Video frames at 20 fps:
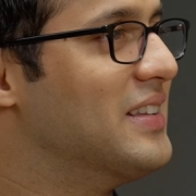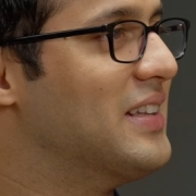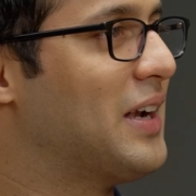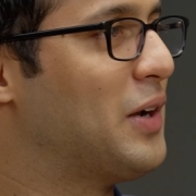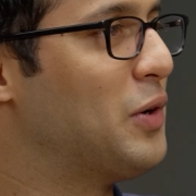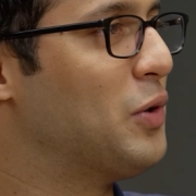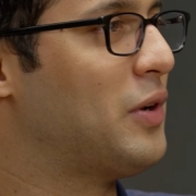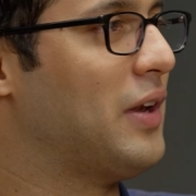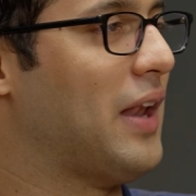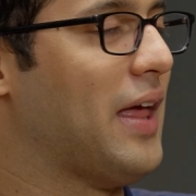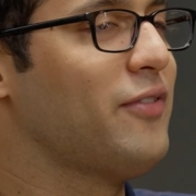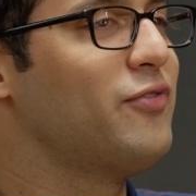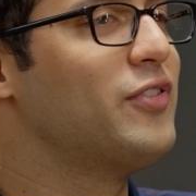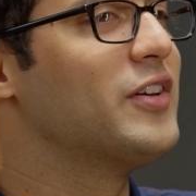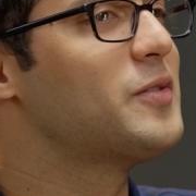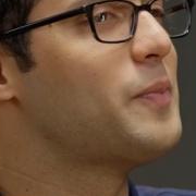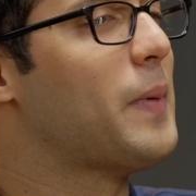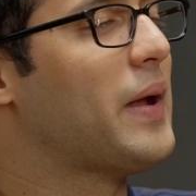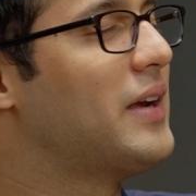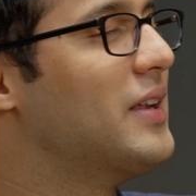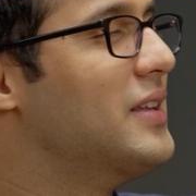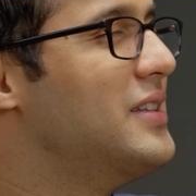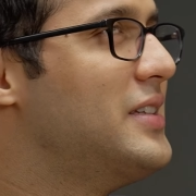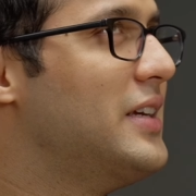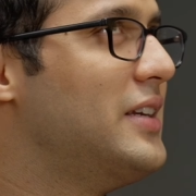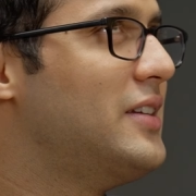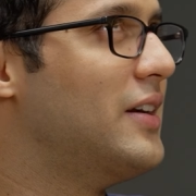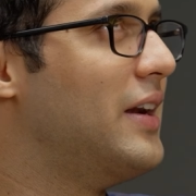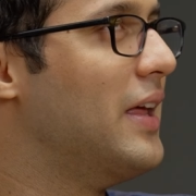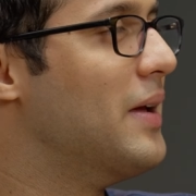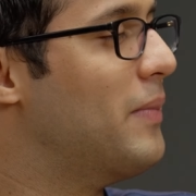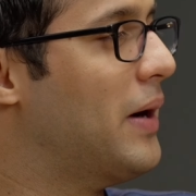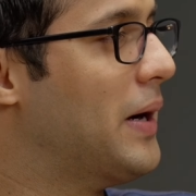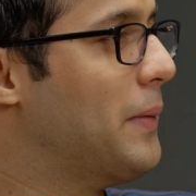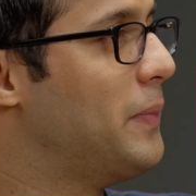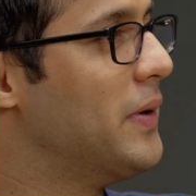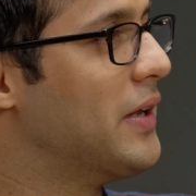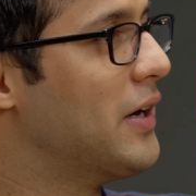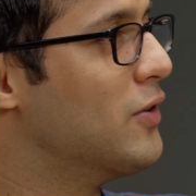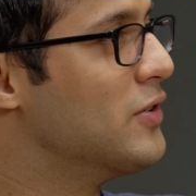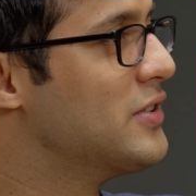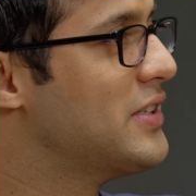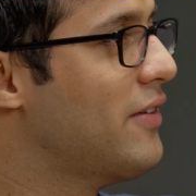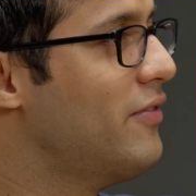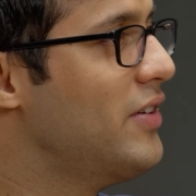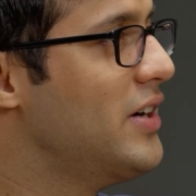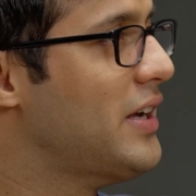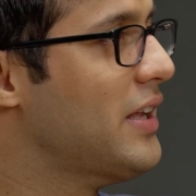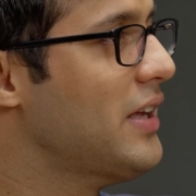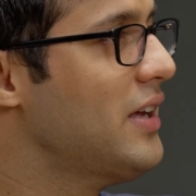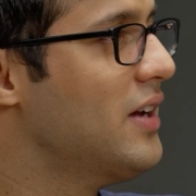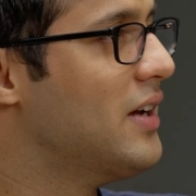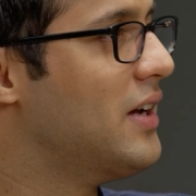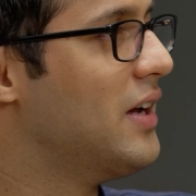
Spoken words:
That, look, life expectancy today might be around 70.